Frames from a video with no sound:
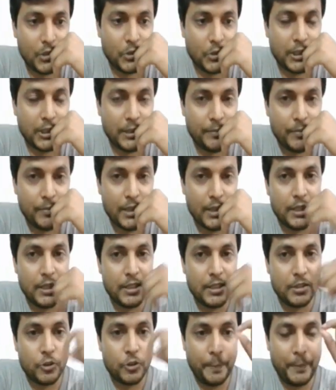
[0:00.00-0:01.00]
Okay,
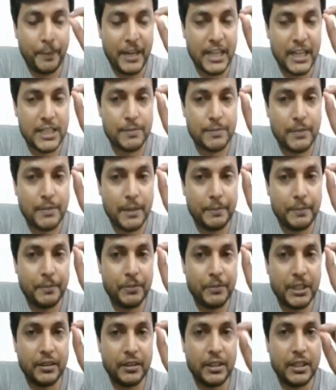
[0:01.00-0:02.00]
so plasma
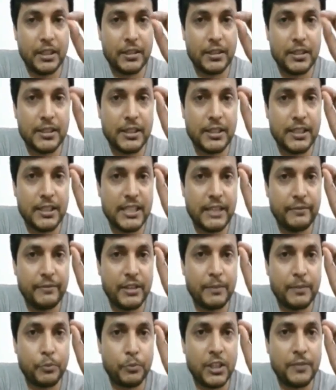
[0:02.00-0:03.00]
membrane thickness is
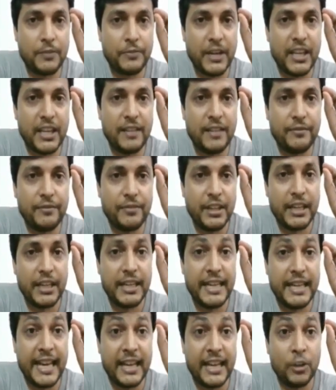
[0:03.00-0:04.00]
7.5
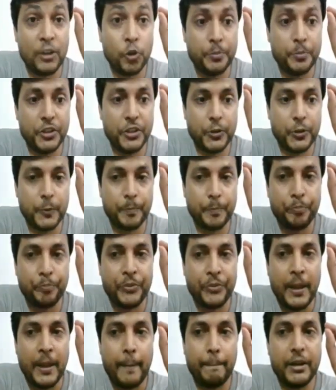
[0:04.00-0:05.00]
nanometer,
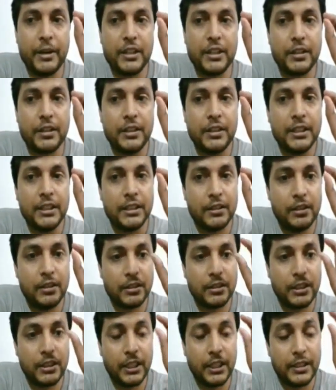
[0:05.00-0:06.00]
but
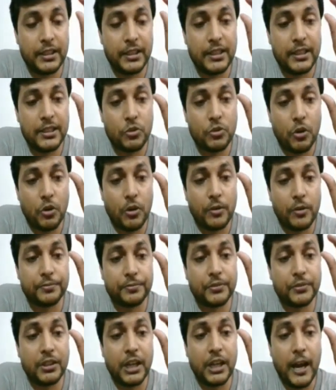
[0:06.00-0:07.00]
the thickness of
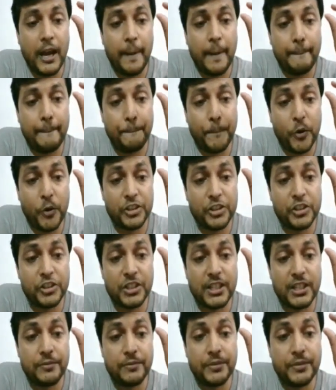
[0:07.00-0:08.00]

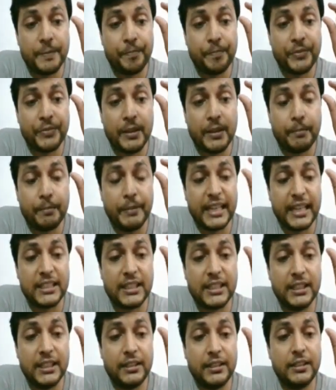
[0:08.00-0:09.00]
gram-positive
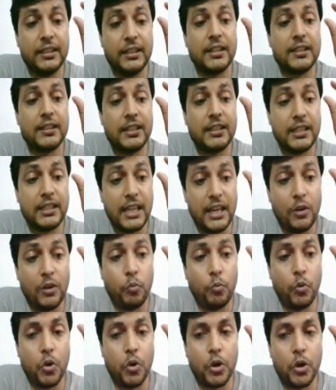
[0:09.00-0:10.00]
bacteria cell
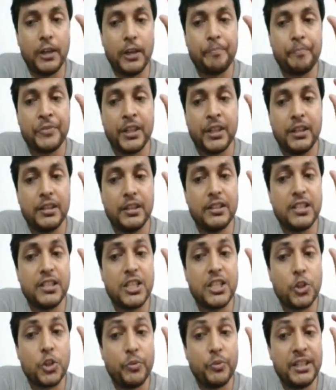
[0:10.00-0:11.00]
wall is
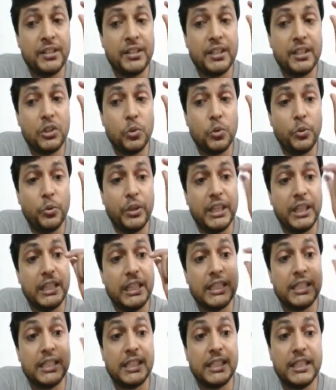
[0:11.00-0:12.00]
20 to
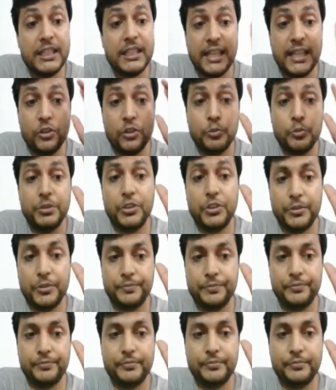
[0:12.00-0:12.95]
80 nanometer.